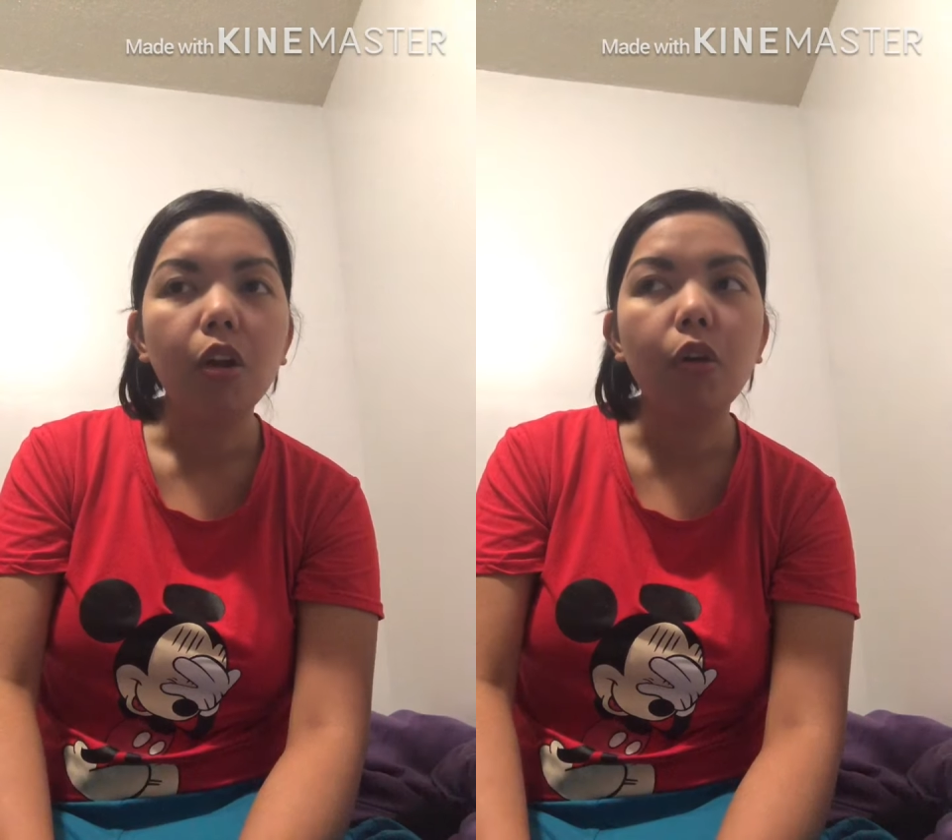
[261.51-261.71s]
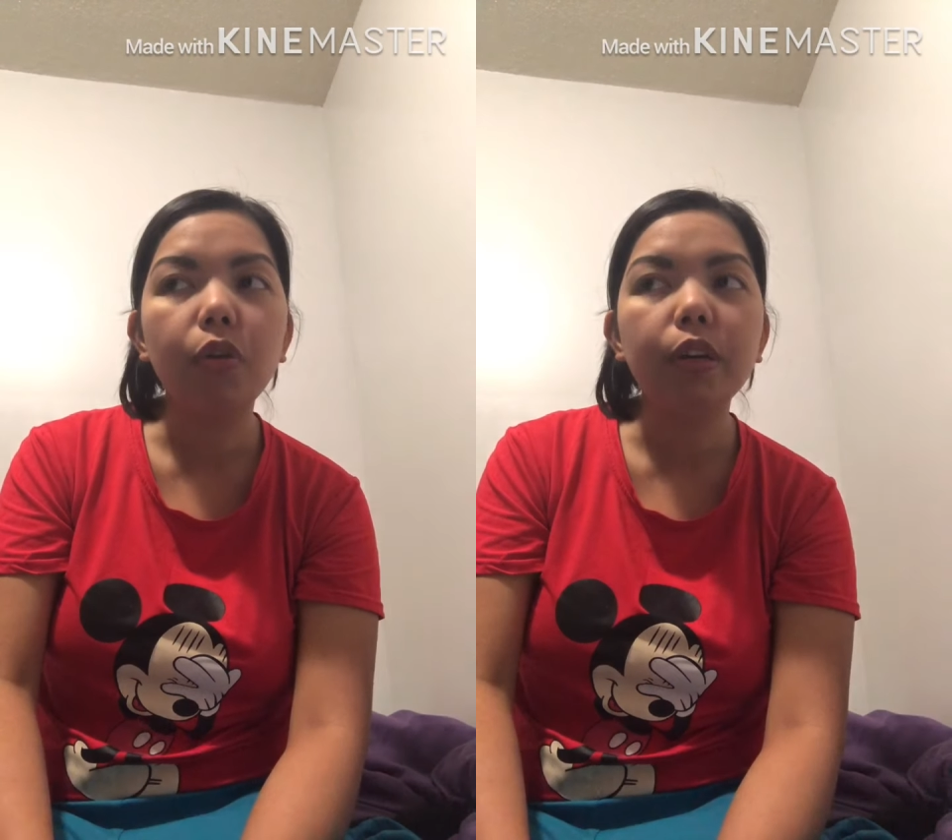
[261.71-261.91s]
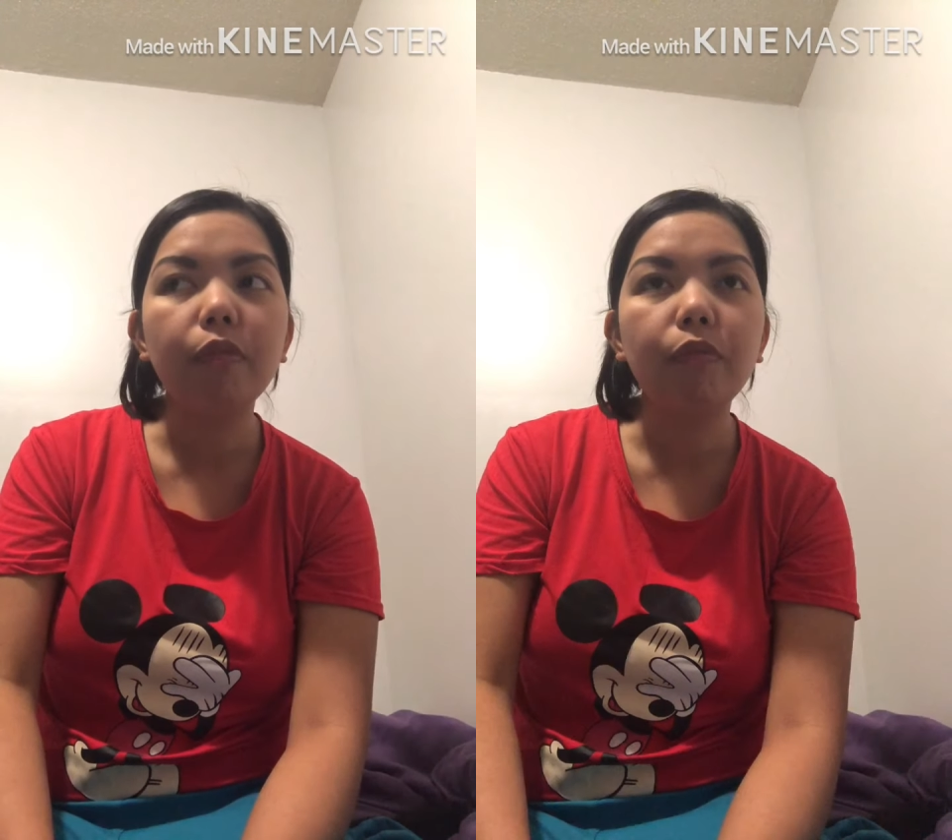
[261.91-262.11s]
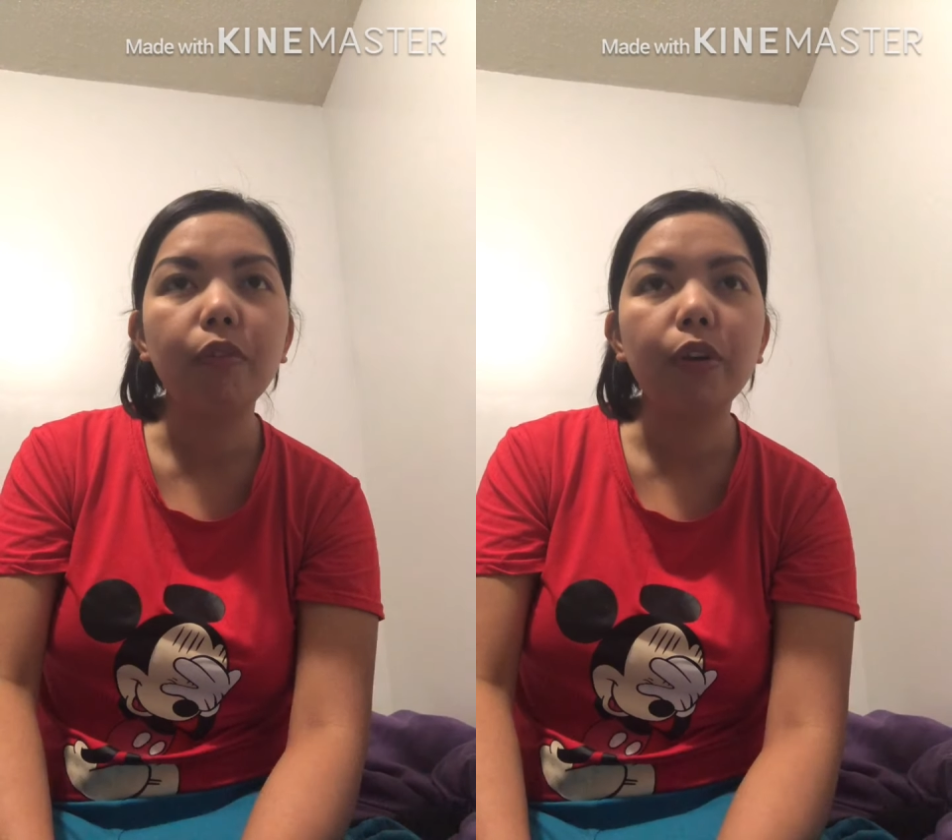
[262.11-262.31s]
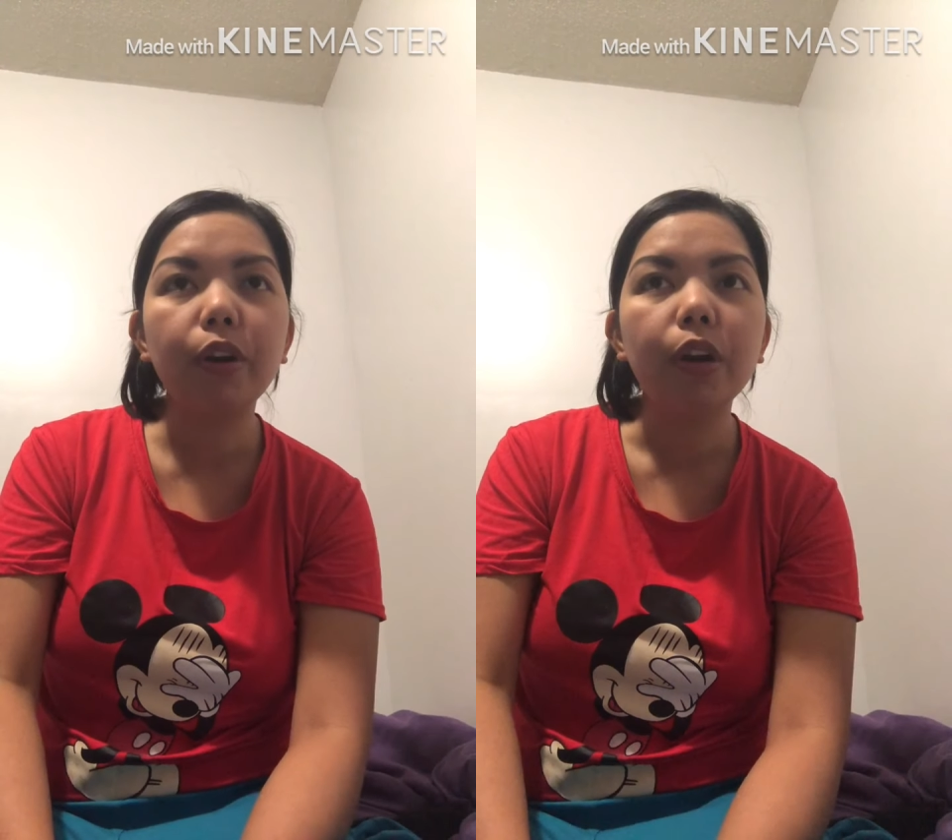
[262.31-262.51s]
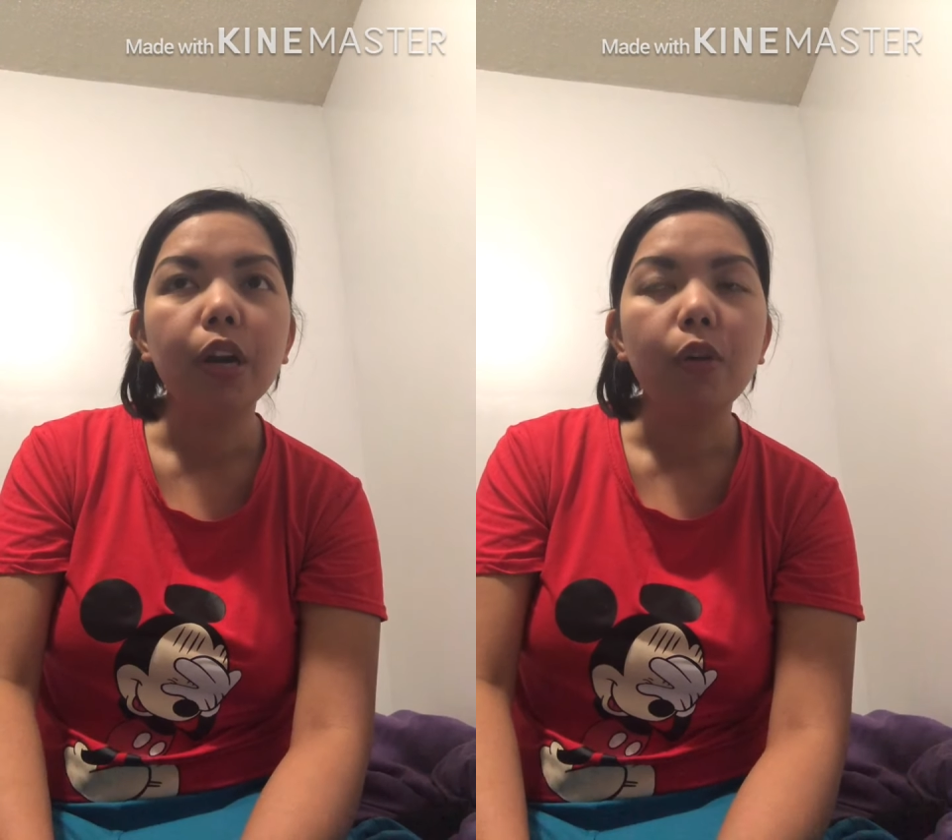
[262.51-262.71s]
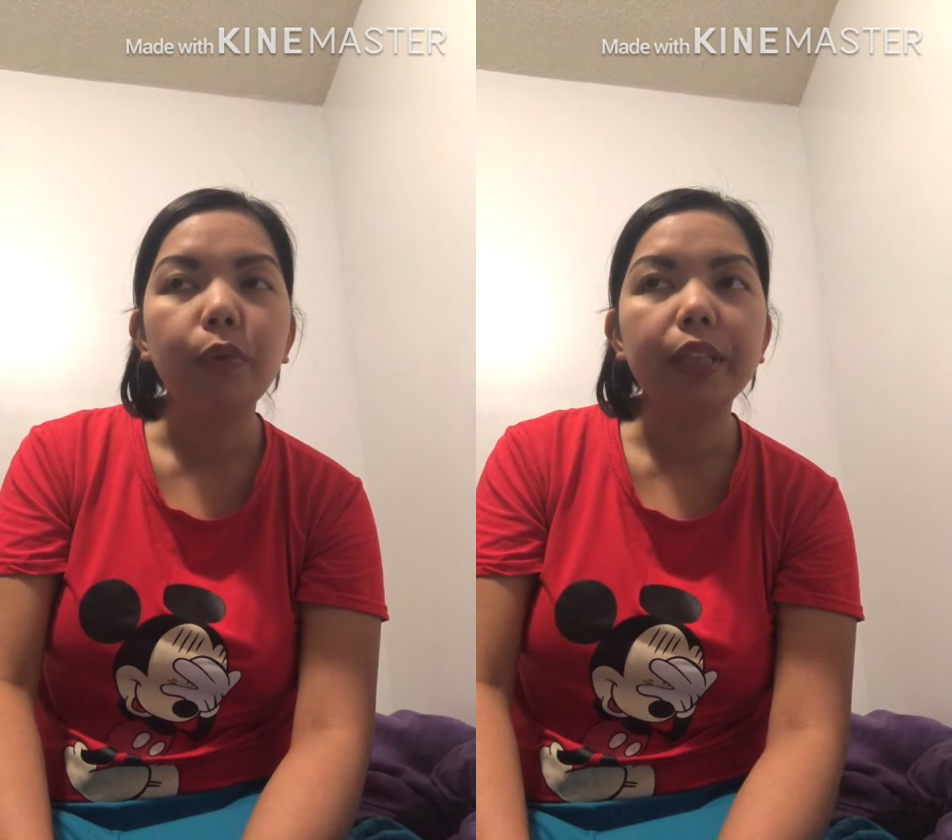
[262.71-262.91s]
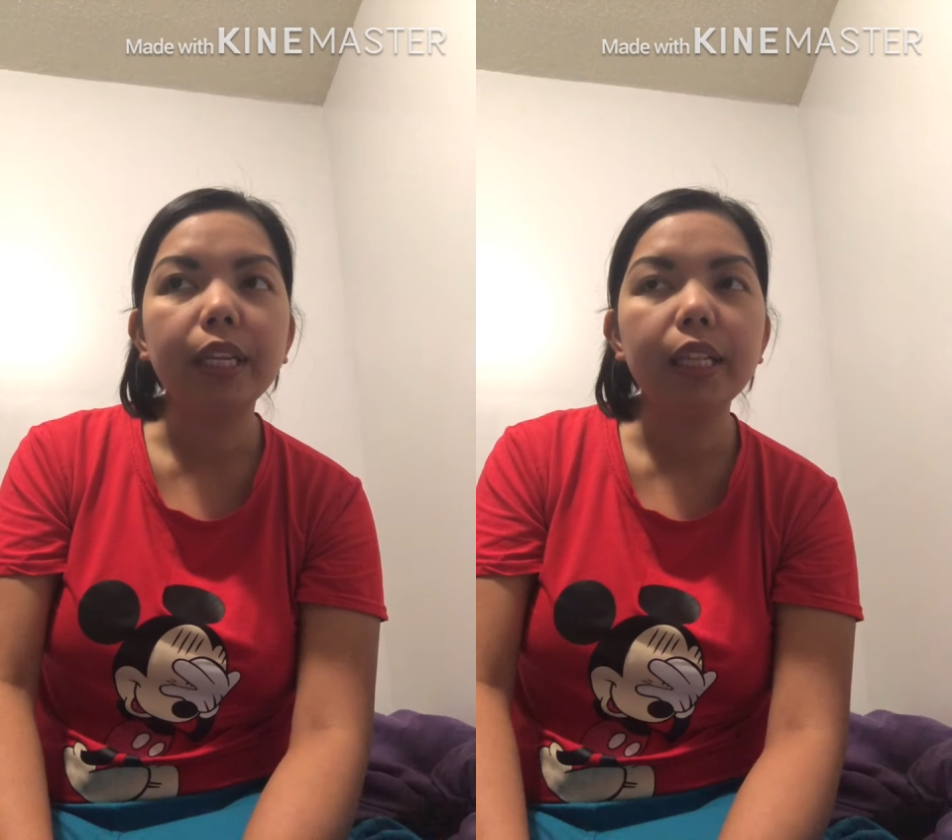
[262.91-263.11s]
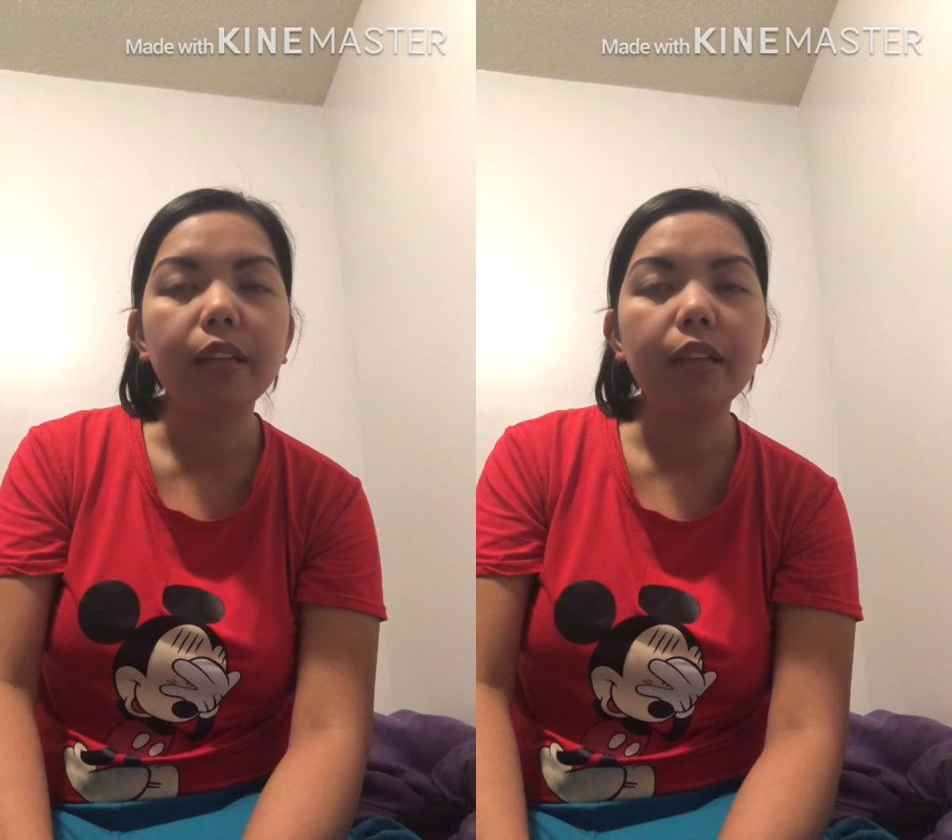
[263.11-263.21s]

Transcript: only for within